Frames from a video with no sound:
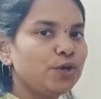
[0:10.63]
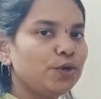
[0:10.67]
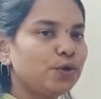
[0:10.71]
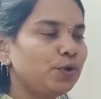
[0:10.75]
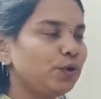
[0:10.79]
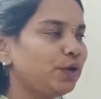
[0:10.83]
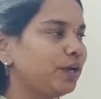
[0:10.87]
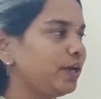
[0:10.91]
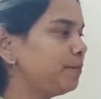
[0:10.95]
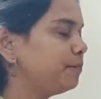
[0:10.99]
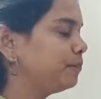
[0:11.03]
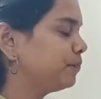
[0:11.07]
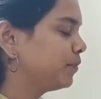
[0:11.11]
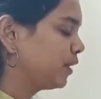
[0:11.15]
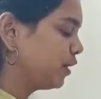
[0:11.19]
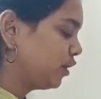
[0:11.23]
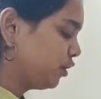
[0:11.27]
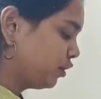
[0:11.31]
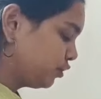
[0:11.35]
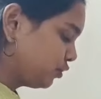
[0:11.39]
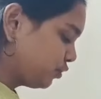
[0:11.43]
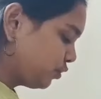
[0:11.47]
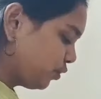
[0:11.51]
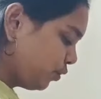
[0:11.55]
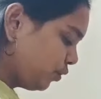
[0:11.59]
Okay,
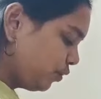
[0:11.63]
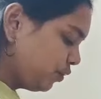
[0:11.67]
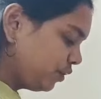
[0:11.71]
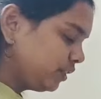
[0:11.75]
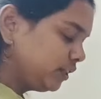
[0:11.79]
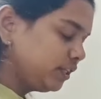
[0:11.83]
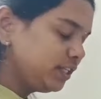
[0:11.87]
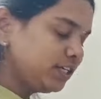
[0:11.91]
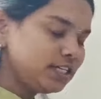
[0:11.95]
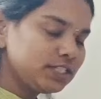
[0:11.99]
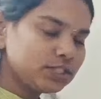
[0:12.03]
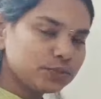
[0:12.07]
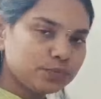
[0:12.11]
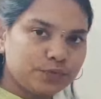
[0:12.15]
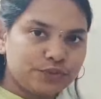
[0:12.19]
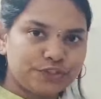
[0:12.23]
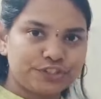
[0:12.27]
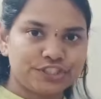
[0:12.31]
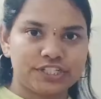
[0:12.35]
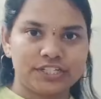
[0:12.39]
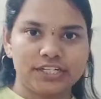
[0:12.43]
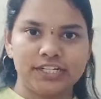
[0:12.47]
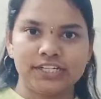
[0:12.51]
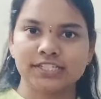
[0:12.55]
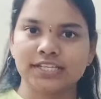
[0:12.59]
so this
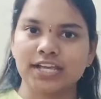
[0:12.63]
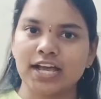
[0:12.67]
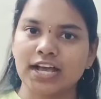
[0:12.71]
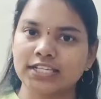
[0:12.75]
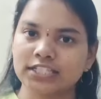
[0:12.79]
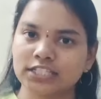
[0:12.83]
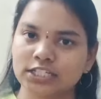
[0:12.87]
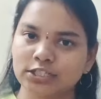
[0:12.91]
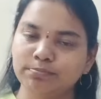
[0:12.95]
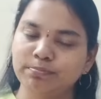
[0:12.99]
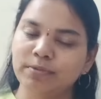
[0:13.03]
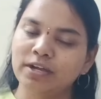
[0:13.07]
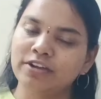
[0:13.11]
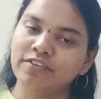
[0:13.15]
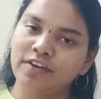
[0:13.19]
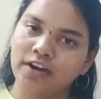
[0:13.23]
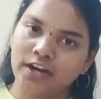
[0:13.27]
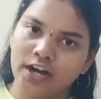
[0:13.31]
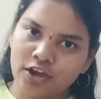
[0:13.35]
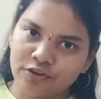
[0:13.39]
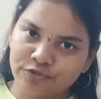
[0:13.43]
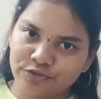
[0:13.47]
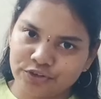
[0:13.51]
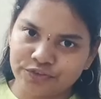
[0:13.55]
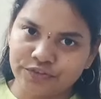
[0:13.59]
question is asked by
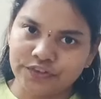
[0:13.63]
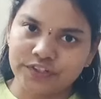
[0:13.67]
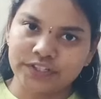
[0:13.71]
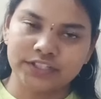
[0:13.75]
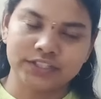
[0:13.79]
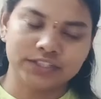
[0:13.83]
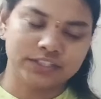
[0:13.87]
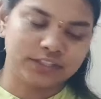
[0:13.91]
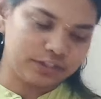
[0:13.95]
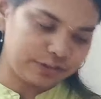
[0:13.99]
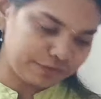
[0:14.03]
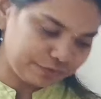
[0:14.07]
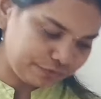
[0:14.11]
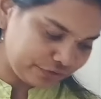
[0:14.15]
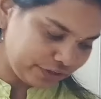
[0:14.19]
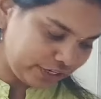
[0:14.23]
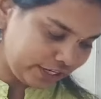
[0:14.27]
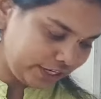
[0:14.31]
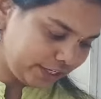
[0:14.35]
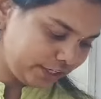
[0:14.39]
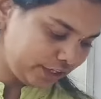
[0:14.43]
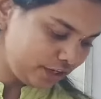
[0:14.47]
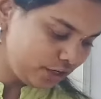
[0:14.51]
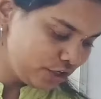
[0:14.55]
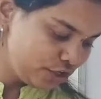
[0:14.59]
one of our
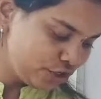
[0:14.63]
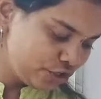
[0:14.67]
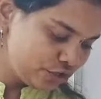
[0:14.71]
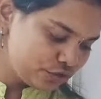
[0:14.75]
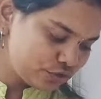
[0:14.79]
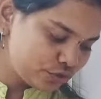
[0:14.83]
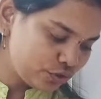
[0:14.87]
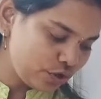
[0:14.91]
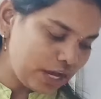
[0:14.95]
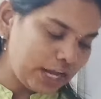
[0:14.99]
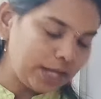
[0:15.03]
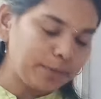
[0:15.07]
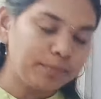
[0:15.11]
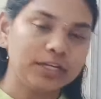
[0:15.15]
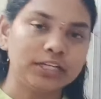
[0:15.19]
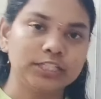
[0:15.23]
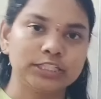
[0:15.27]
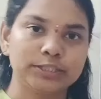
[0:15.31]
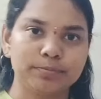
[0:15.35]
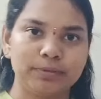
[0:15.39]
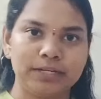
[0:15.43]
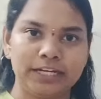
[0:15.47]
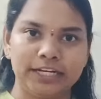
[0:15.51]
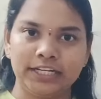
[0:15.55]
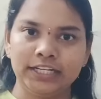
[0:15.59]
friend. So I am
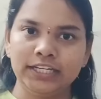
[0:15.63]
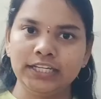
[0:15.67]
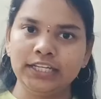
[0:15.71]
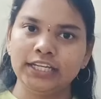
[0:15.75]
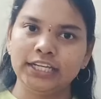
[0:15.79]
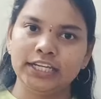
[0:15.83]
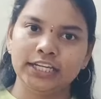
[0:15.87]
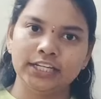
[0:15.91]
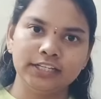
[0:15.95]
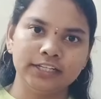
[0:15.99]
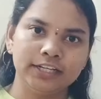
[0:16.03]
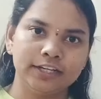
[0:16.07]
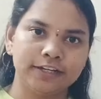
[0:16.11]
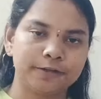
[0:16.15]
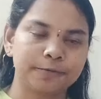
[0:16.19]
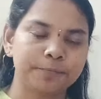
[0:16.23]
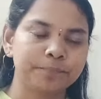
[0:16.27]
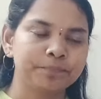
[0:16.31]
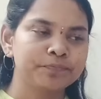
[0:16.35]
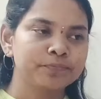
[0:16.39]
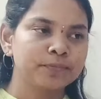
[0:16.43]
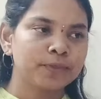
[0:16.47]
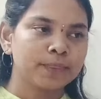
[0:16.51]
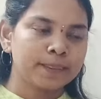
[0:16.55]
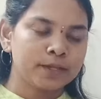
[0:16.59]
explaining here.
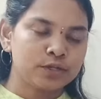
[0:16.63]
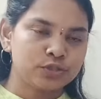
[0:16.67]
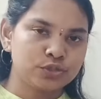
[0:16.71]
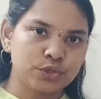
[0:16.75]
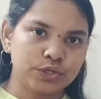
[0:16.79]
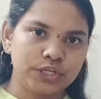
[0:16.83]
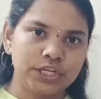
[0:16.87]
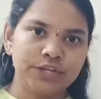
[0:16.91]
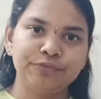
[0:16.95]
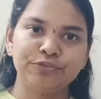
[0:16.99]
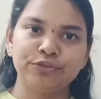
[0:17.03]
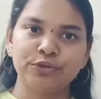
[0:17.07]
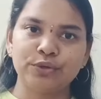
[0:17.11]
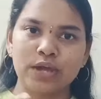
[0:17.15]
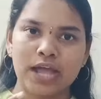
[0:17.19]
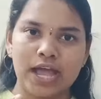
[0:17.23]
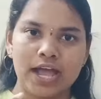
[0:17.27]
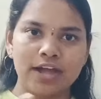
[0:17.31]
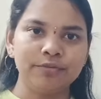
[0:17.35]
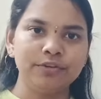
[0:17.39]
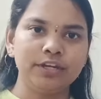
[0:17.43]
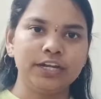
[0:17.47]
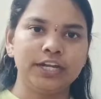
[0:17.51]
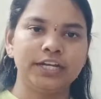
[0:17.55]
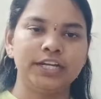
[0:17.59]
So if you
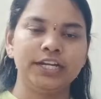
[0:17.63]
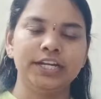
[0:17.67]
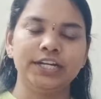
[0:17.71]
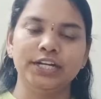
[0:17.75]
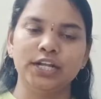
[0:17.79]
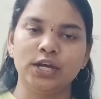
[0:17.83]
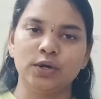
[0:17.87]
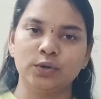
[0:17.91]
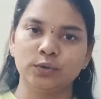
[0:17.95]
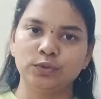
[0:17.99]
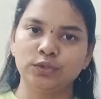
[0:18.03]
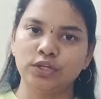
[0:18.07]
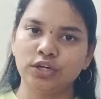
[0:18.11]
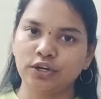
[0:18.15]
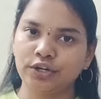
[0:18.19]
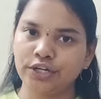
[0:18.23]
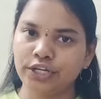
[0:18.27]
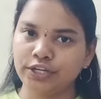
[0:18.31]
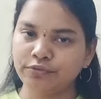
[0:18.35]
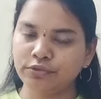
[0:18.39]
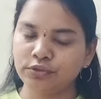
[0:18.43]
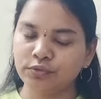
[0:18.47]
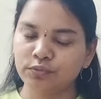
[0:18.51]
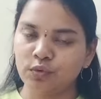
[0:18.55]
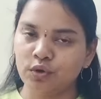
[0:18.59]
have any doubt or
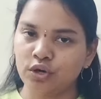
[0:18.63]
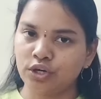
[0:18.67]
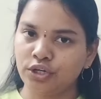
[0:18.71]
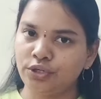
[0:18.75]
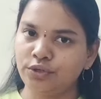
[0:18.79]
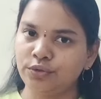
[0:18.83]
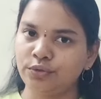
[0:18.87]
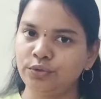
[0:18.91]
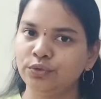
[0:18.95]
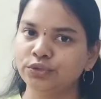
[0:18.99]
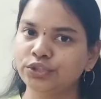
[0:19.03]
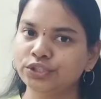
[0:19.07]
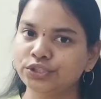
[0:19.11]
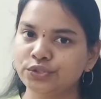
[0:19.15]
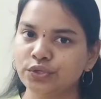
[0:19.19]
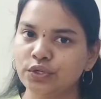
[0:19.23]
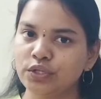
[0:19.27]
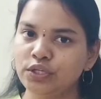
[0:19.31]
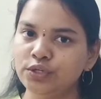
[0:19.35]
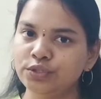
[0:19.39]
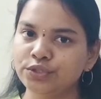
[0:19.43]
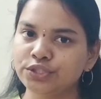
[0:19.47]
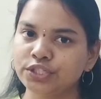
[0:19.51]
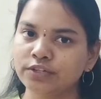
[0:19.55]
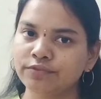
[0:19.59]
if you want to know the
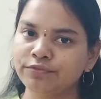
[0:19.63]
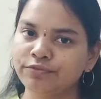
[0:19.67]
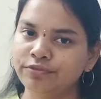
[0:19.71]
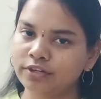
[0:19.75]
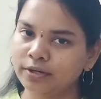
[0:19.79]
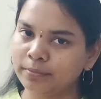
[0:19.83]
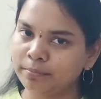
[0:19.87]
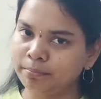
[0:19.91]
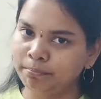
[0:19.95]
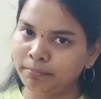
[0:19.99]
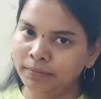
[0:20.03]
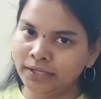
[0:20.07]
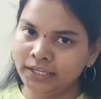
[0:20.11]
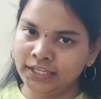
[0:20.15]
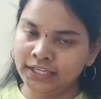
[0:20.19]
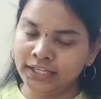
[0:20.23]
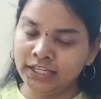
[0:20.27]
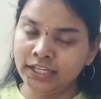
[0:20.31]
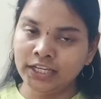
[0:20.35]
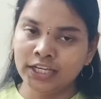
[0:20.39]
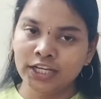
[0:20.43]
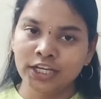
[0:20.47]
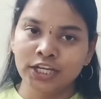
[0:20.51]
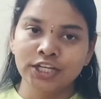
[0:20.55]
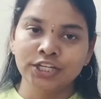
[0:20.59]
solution from
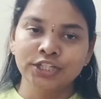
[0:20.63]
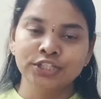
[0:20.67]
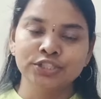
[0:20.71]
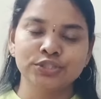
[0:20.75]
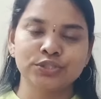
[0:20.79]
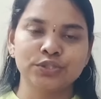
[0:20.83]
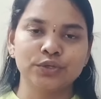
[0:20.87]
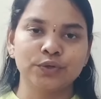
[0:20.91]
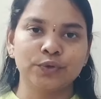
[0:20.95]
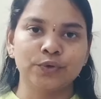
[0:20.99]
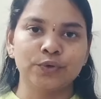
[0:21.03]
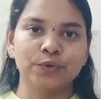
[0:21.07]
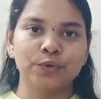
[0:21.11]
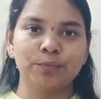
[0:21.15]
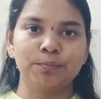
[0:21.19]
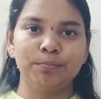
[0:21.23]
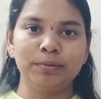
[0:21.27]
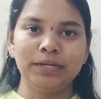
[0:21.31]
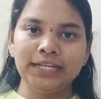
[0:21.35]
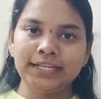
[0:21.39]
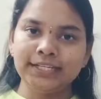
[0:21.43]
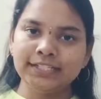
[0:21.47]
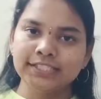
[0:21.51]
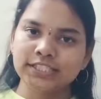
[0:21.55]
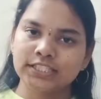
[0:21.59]
me, so
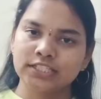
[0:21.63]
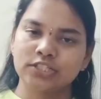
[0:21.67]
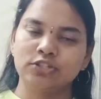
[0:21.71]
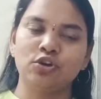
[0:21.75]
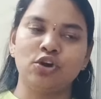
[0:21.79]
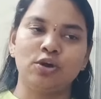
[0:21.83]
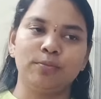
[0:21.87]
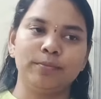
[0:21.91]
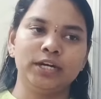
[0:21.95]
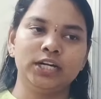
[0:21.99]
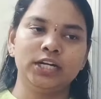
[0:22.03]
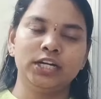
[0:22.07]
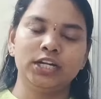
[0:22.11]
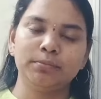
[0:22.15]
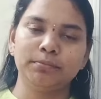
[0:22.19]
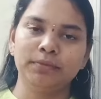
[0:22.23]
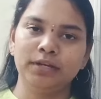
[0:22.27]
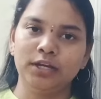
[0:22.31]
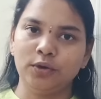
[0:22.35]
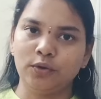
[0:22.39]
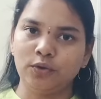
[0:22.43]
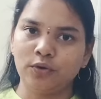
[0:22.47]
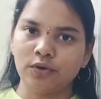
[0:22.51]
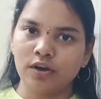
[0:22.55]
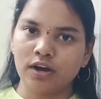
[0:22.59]
please comment
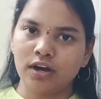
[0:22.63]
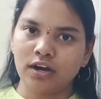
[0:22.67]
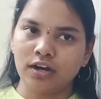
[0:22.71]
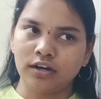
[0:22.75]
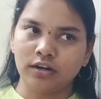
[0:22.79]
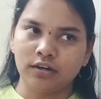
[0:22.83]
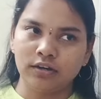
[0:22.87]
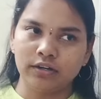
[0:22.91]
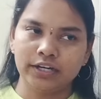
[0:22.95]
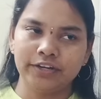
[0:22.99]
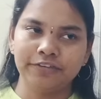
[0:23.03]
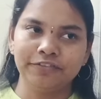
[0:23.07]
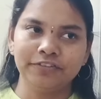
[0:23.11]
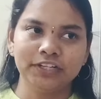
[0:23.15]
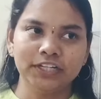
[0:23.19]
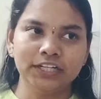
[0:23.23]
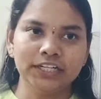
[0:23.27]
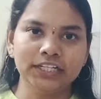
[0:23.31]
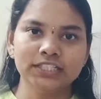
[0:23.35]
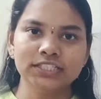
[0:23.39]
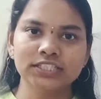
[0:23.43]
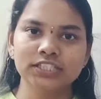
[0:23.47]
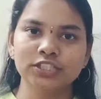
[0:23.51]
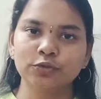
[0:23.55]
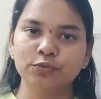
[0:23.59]
below. Or if
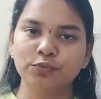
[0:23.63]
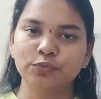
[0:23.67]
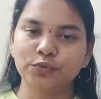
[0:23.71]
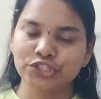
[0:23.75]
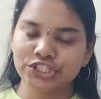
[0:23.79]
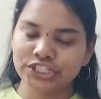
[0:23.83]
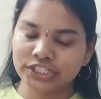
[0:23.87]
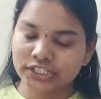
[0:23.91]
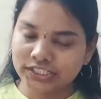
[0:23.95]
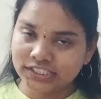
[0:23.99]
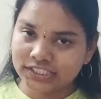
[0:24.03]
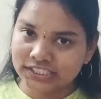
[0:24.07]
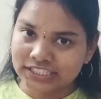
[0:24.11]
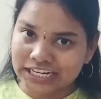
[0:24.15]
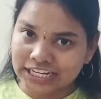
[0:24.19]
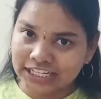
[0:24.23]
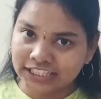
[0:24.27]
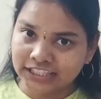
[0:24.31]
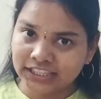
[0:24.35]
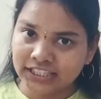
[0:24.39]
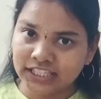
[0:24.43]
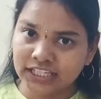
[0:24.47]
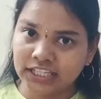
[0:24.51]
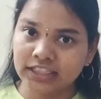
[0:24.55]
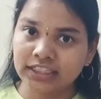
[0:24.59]
it is the question is
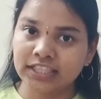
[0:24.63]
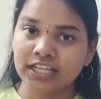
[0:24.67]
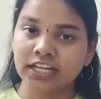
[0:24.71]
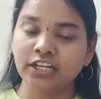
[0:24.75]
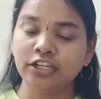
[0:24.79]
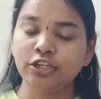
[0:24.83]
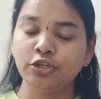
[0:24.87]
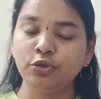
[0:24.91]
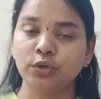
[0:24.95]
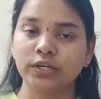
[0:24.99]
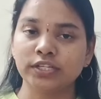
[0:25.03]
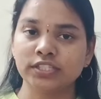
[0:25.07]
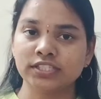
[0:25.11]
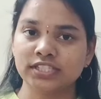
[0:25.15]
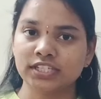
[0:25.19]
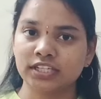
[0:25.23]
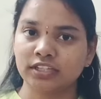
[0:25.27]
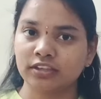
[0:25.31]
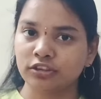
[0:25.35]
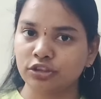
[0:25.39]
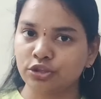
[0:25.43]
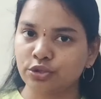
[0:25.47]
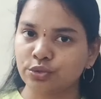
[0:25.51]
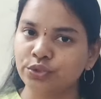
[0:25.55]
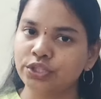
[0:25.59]
lengthy, then you can
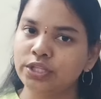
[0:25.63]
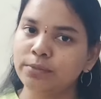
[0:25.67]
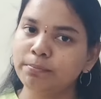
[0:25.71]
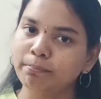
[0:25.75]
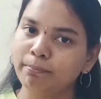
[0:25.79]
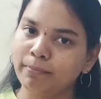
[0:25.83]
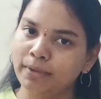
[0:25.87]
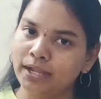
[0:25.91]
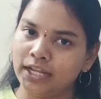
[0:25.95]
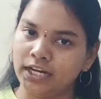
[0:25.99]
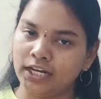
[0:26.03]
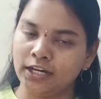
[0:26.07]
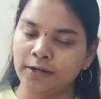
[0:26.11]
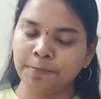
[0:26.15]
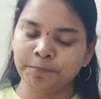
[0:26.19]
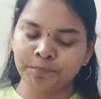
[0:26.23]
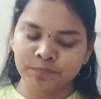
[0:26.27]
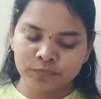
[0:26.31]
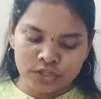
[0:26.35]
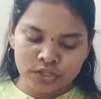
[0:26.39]
send through the mail